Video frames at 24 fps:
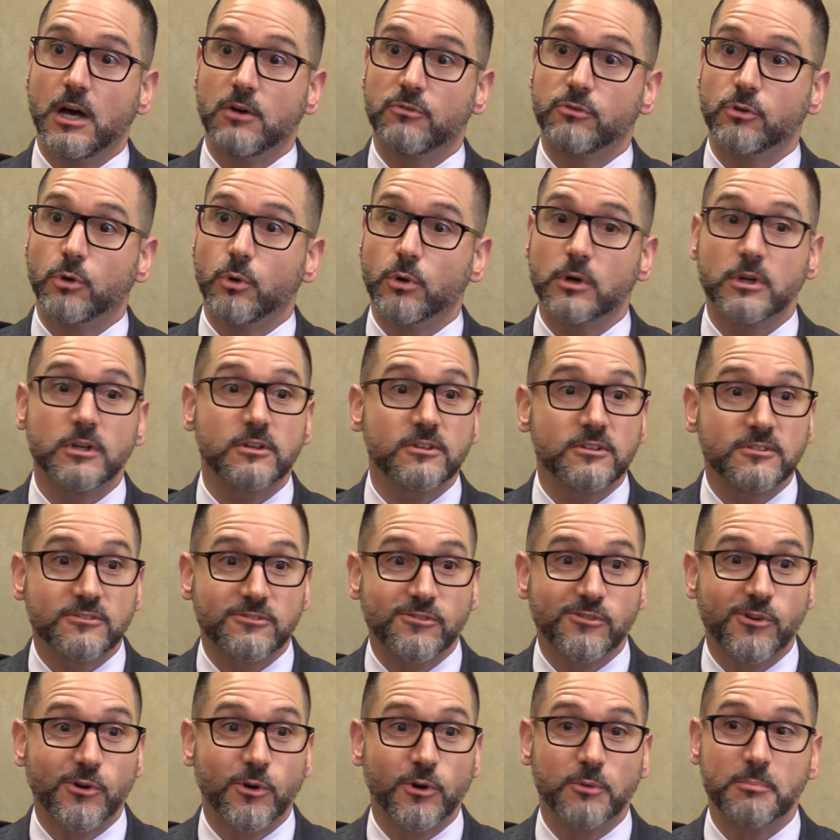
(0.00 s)
Florida,
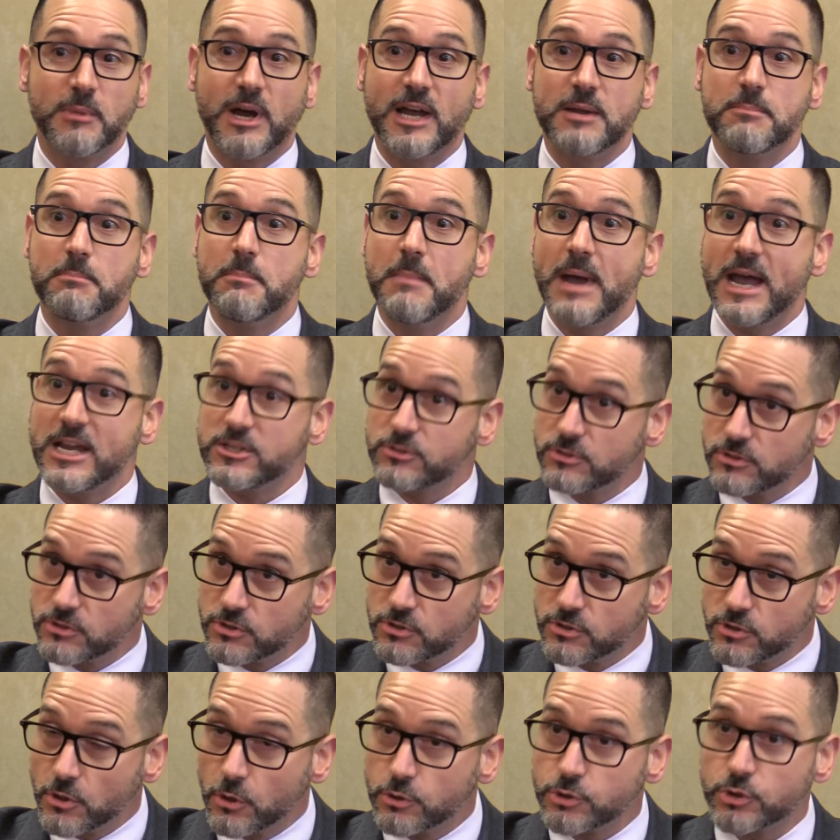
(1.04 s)
for my master's in
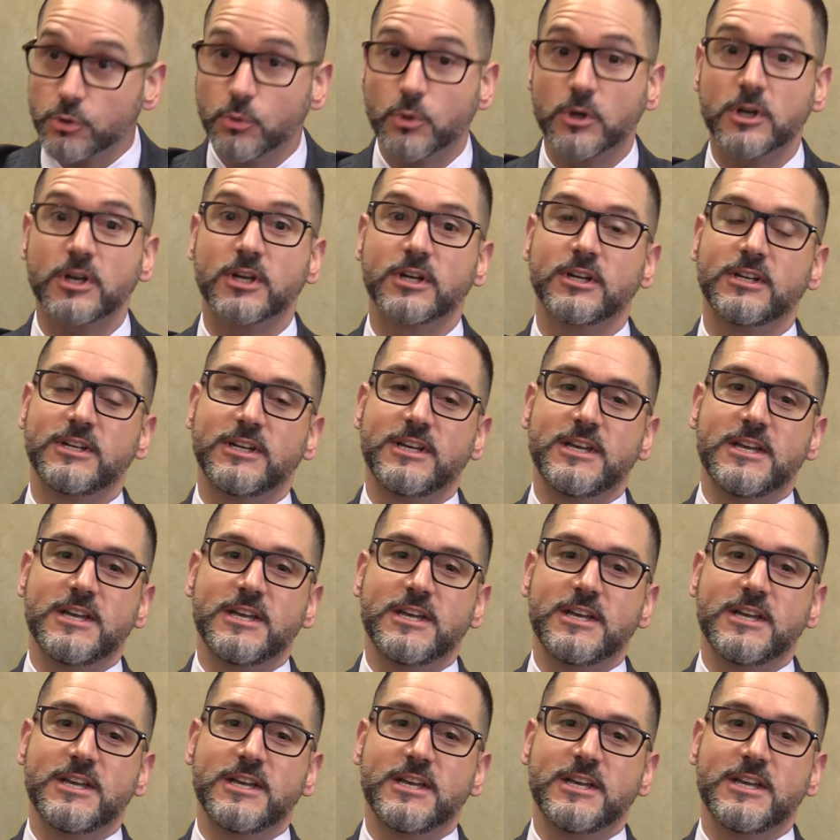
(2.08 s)
social work.